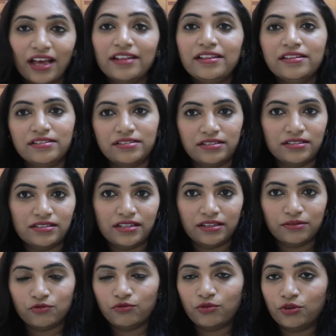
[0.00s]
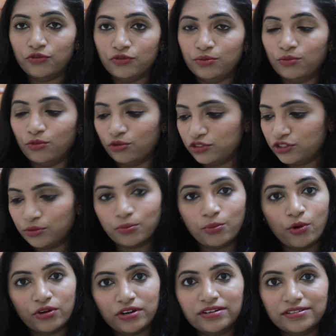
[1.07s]
I think this is like one of the most
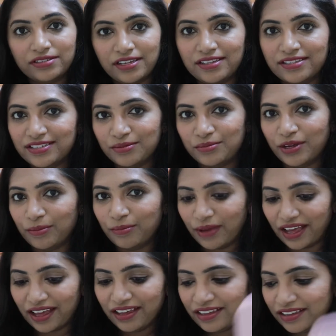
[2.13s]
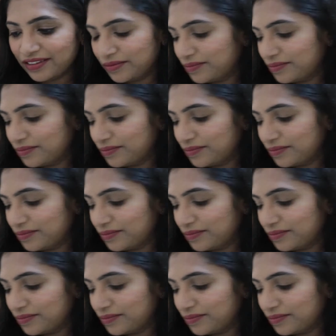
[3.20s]
important things in my bag.